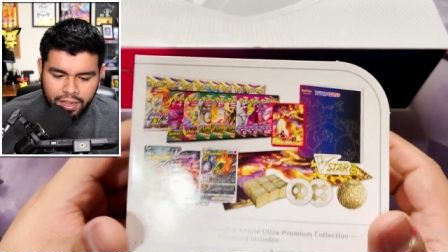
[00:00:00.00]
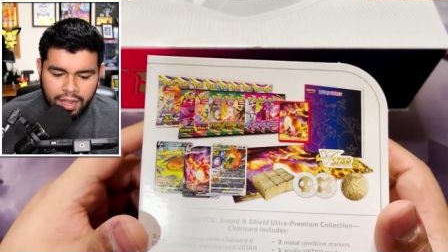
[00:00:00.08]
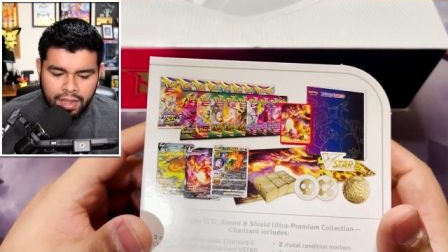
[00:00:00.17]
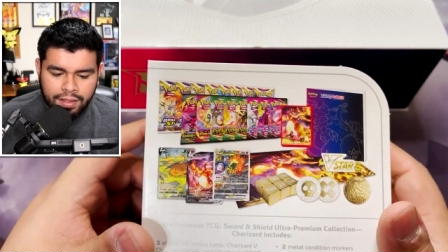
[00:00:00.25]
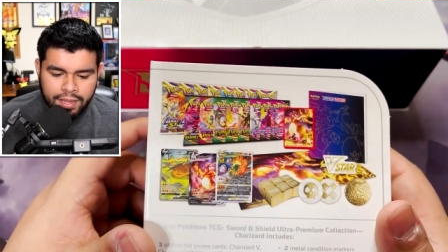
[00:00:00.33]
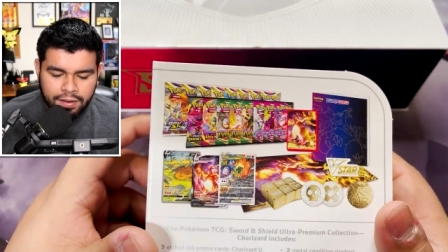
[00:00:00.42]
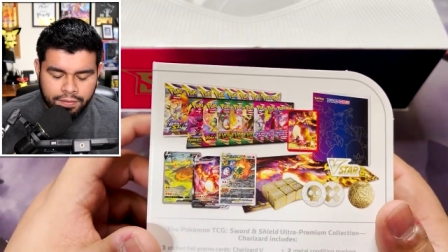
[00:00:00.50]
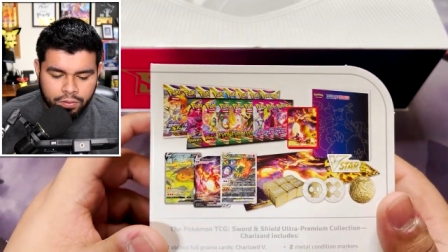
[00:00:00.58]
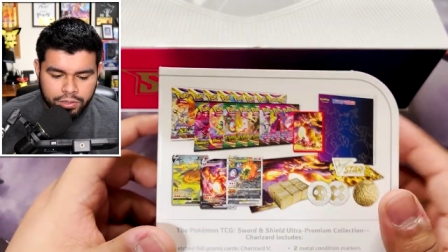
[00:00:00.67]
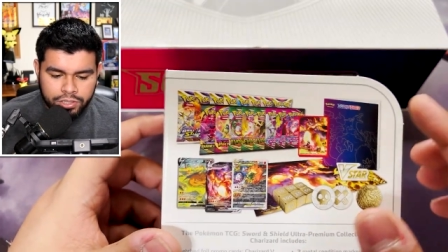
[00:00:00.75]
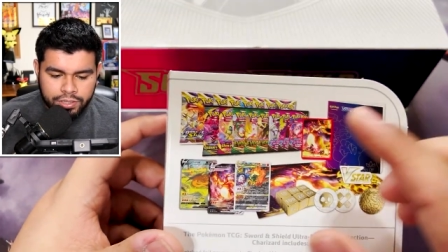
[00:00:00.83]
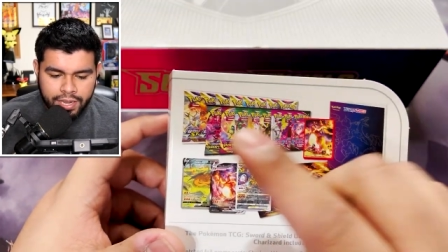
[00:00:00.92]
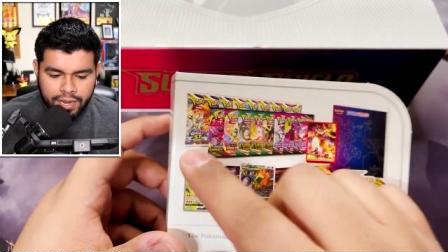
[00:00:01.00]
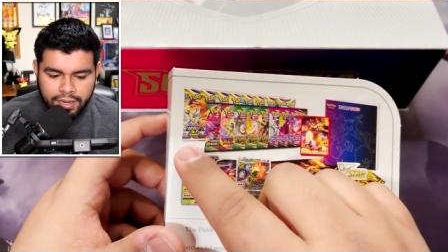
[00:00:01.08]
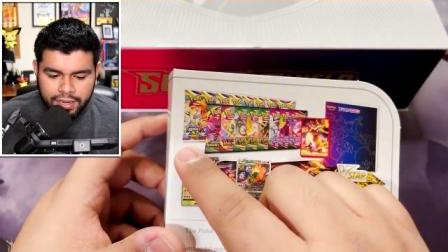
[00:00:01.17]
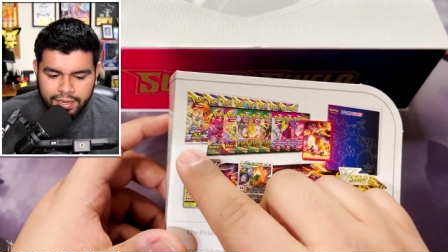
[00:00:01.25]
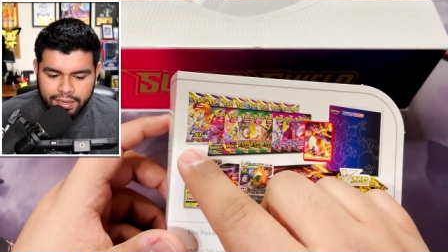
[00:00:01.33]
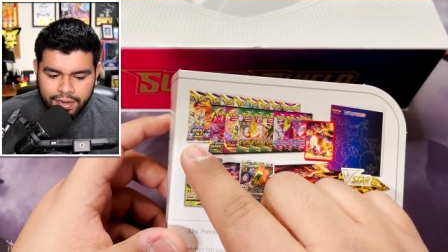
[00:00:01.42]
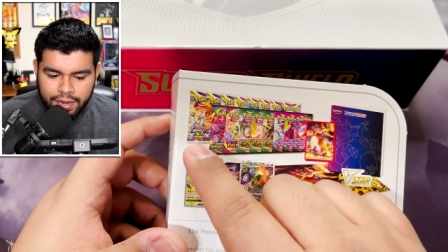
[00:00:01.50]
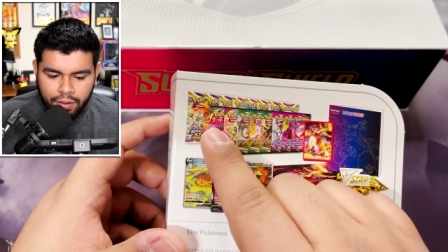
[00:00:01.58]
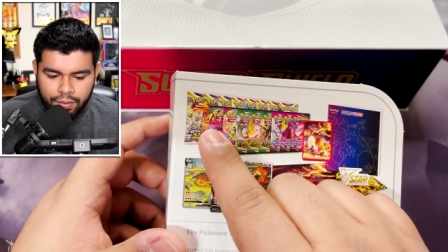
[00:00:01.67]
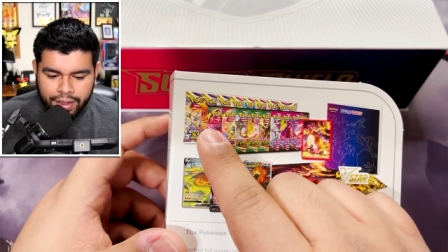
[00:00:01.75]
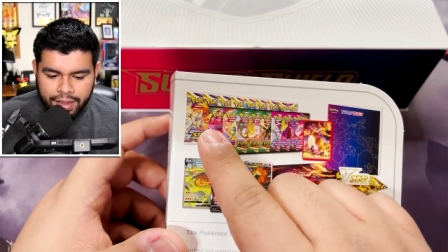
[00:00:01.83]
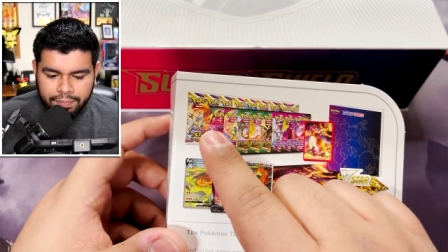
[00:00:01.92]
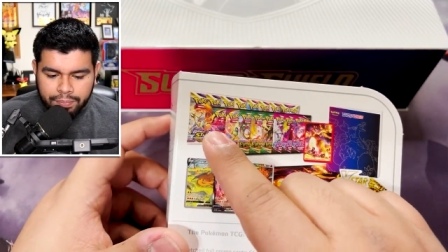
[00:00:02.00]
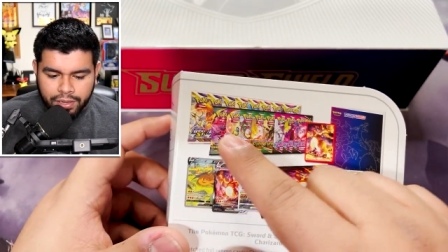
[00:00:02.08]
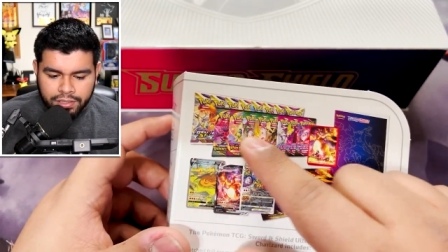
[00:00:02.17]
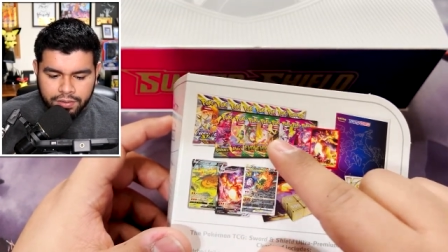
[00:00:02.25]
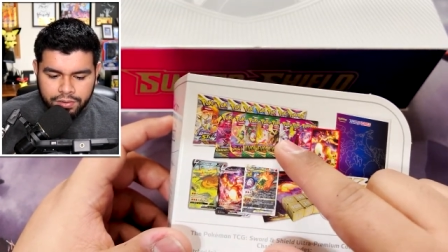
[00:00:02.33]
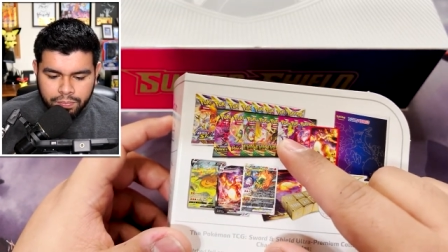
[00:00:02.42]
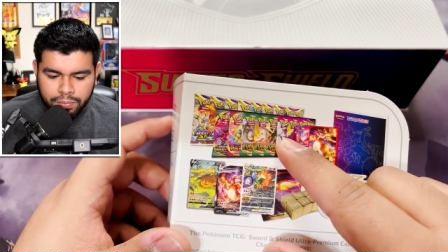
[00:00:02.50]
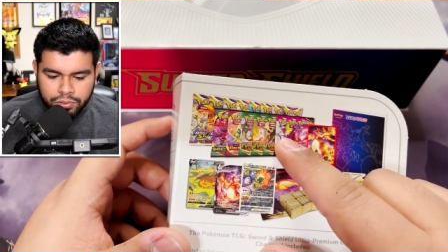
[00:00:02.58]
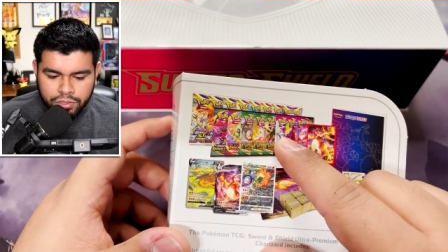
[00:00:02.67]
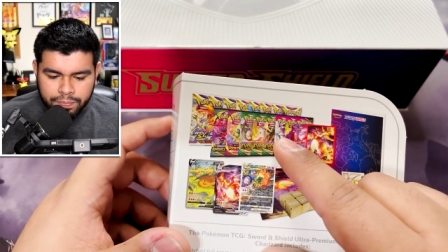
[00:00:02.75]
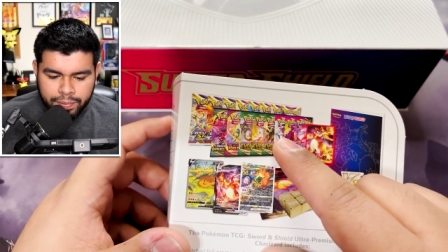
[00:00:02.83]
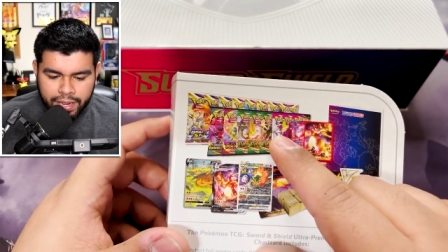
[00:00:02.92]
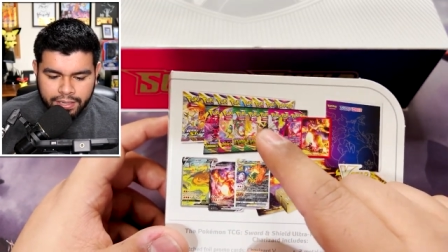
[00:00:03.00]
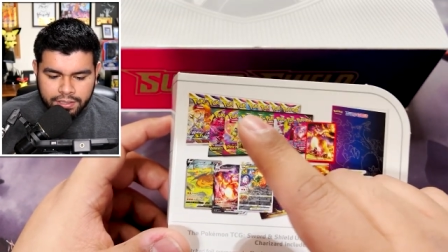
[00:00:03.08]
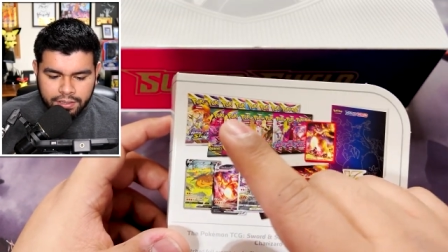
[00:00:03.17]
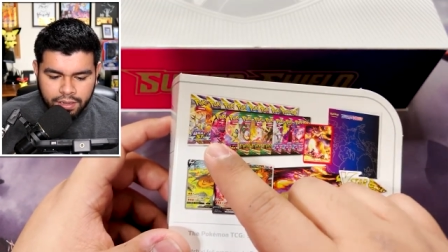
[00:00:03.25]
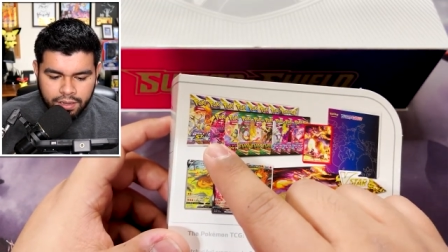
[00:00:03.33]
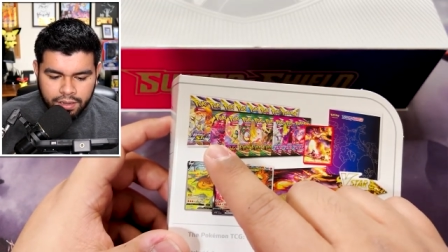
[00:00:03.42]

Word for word: Then, of course, you get, you know, a bunch of new booster packs.